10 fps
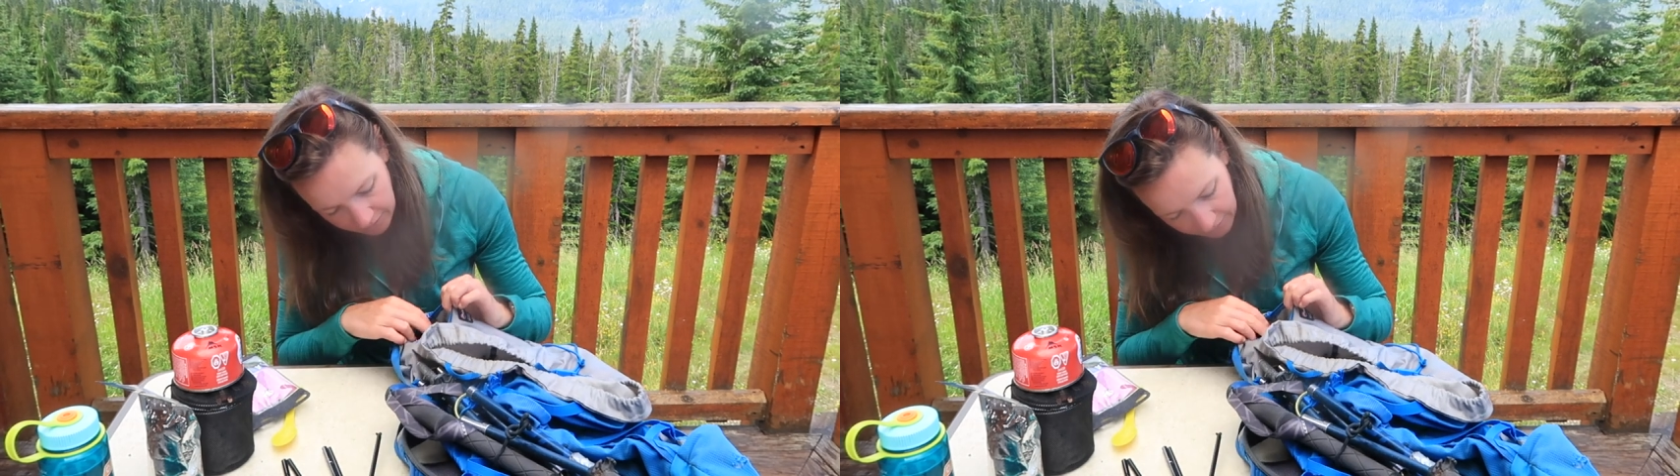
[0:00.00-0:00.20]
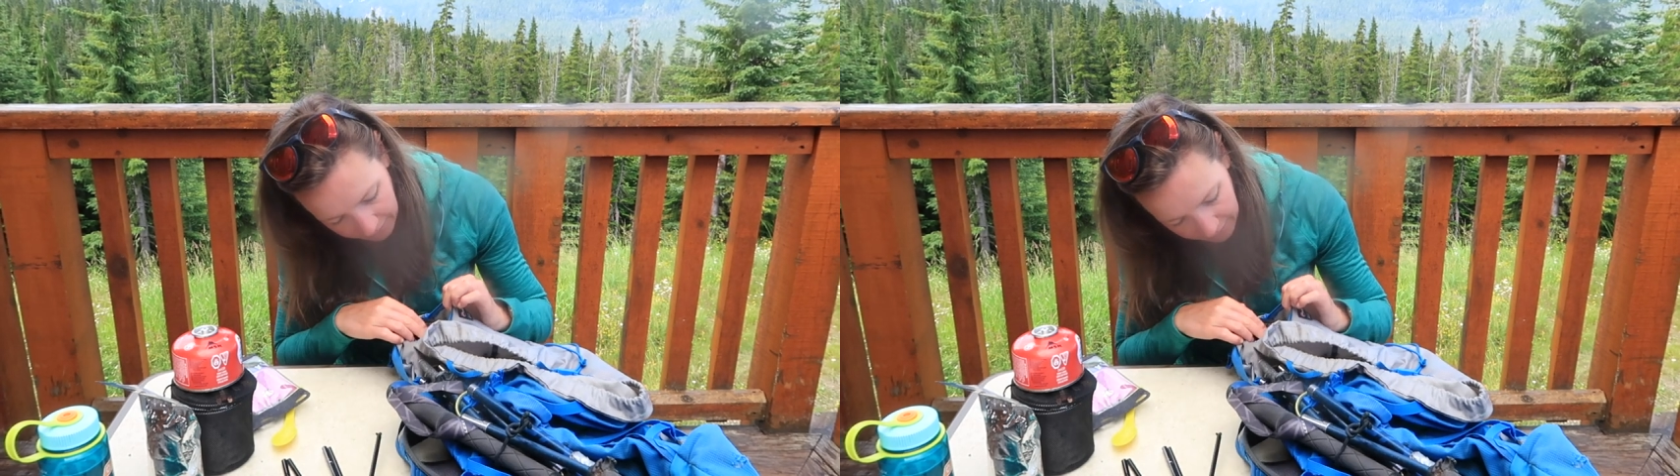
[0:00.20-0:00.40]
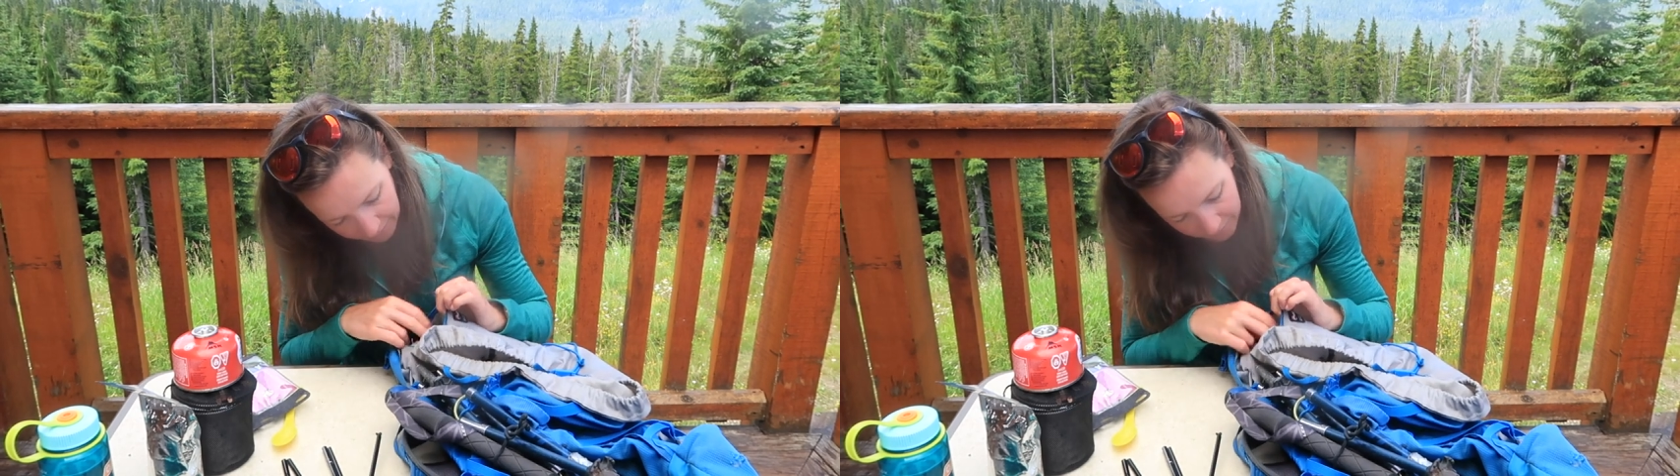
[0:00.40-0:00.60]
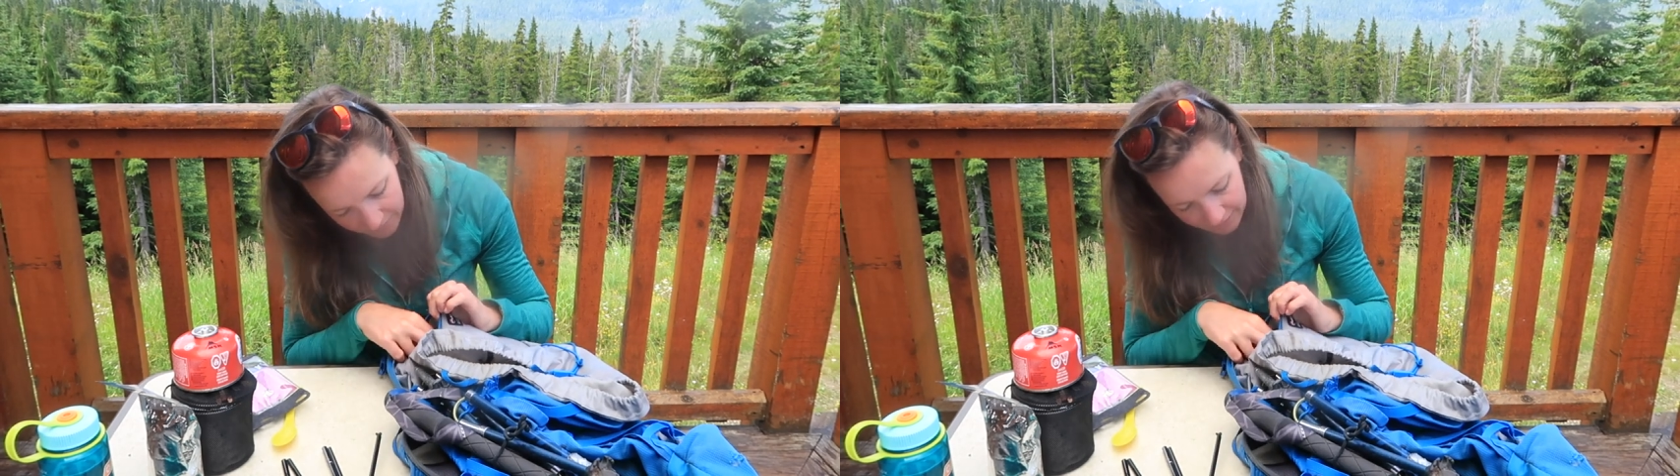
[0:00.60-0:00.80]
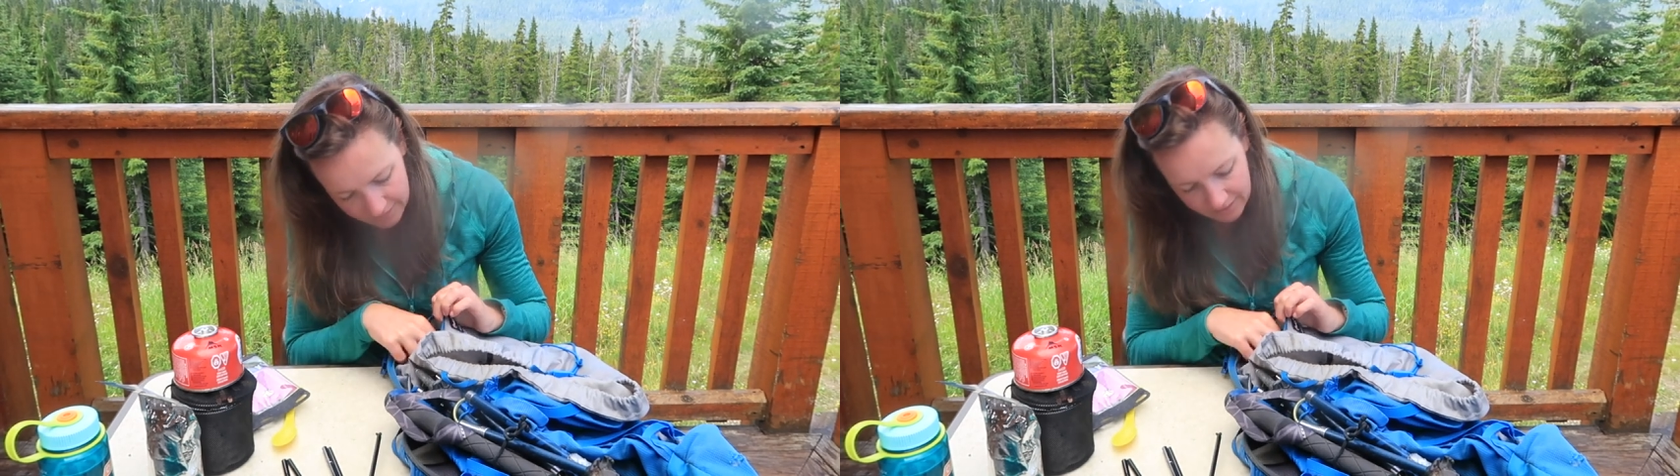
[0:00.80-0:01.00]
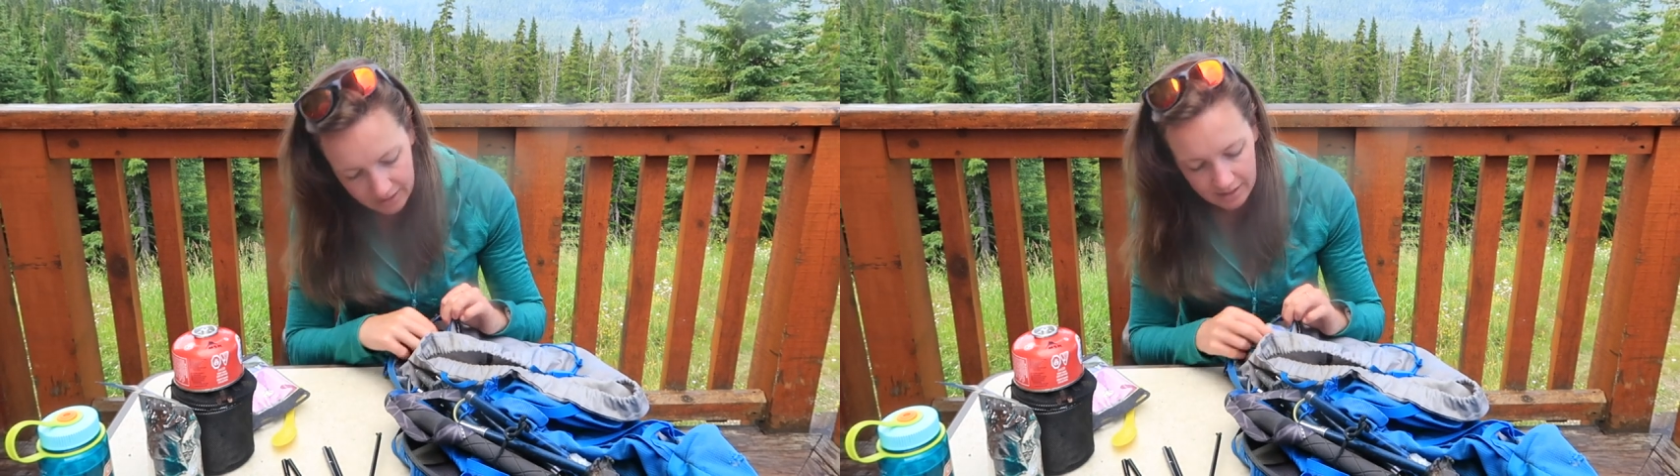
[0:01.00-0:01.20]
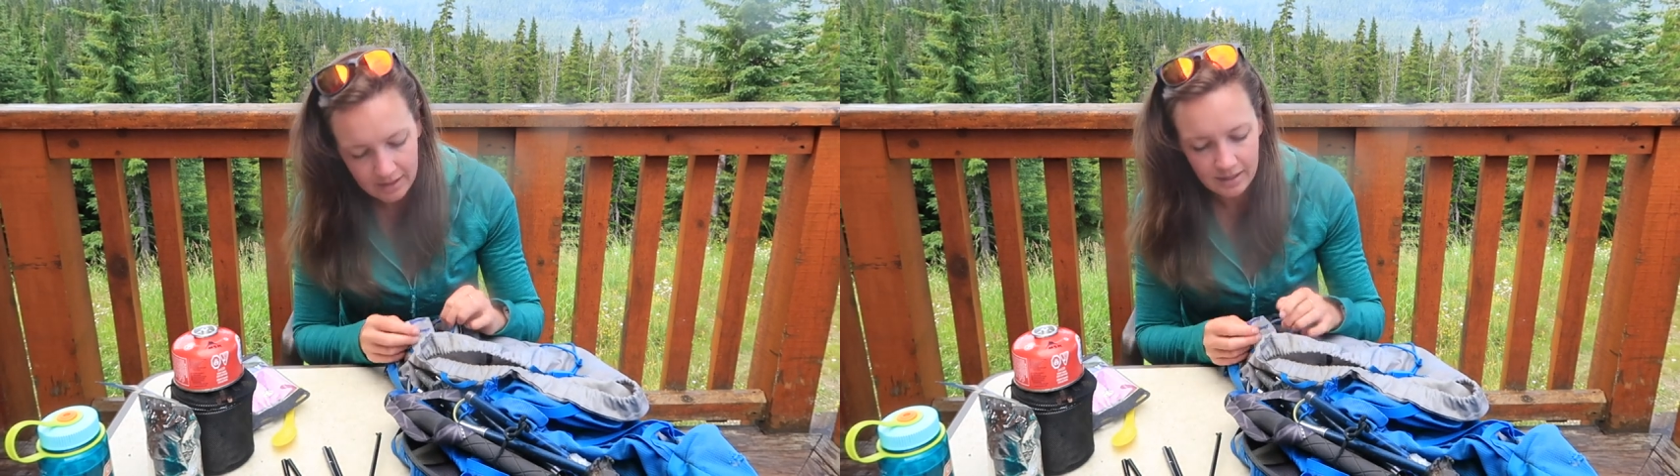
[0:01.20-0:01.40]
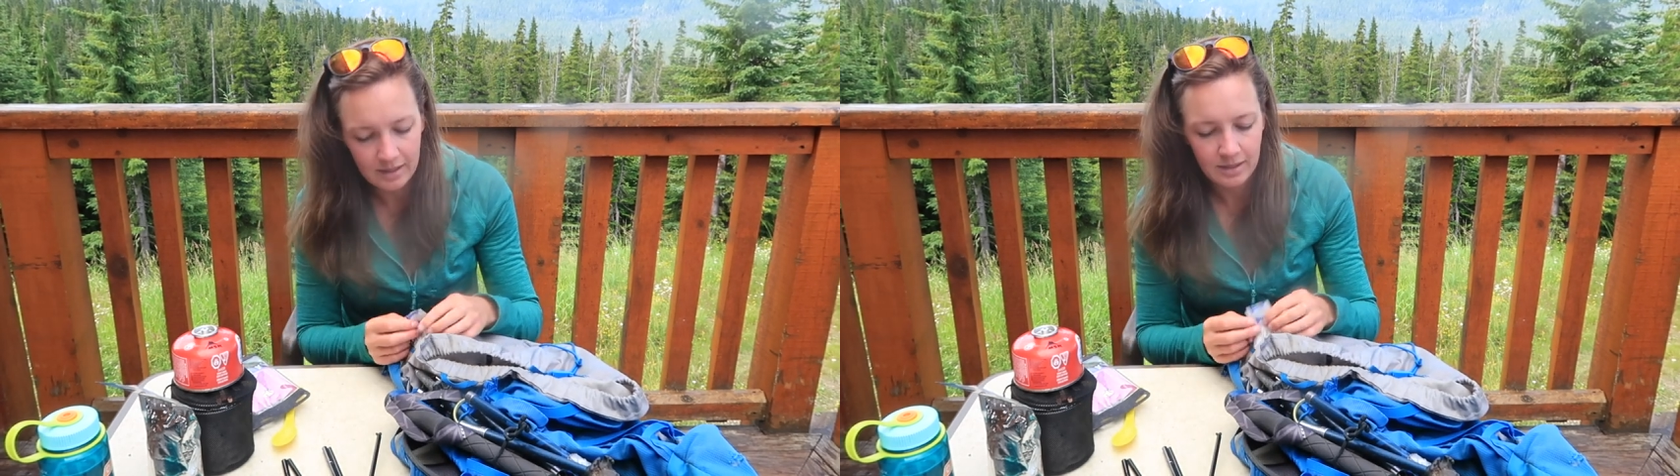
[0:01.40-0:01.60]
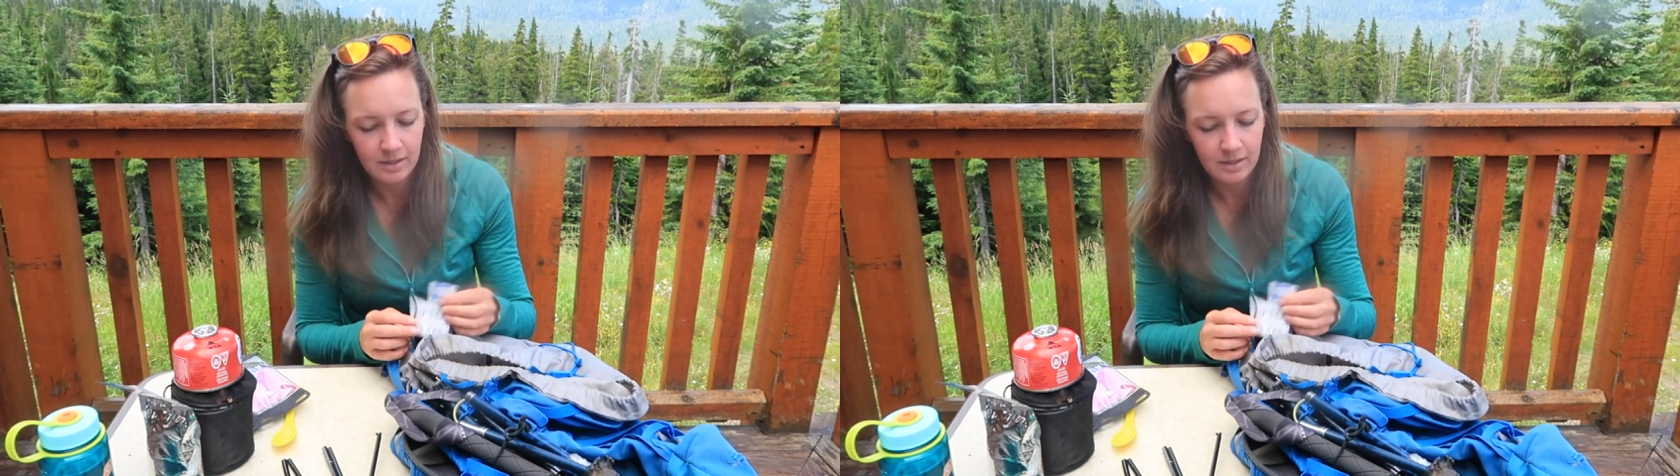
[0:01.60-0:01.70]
Things like